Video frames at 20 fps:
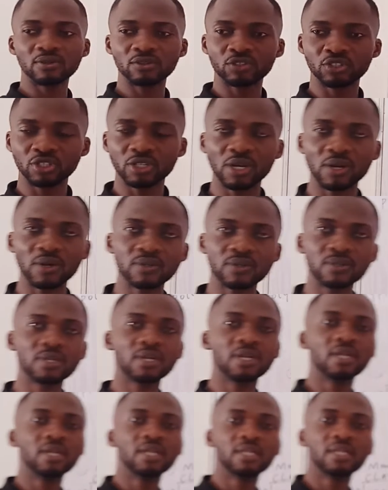of
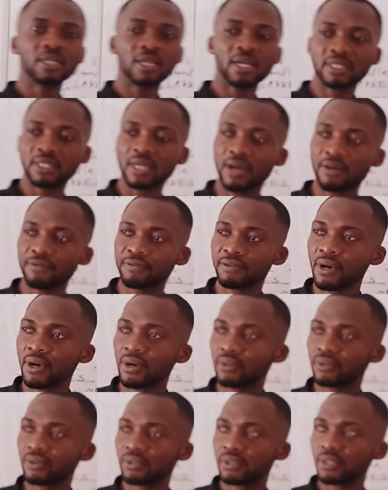shells that are
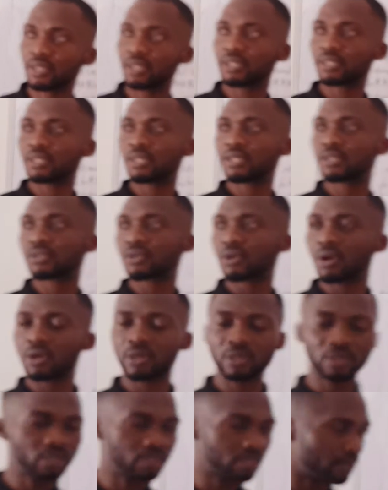found in this
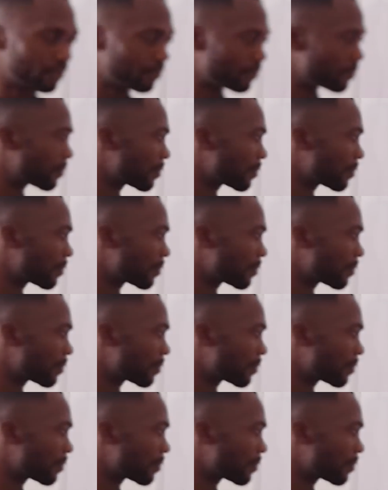organism.